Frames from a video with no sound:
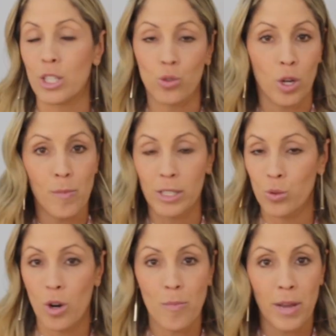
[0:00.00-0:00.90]

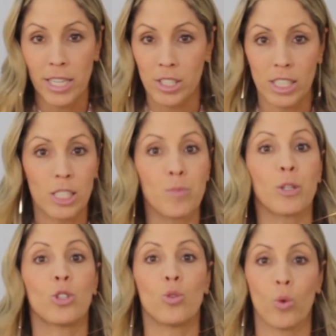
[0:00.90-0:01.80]
treatments to our patients,
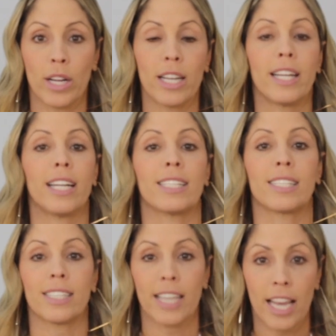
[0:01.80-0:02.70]
but do it in a
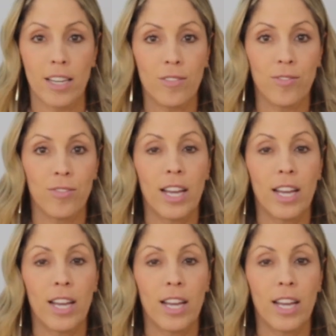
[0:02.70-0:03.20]
safe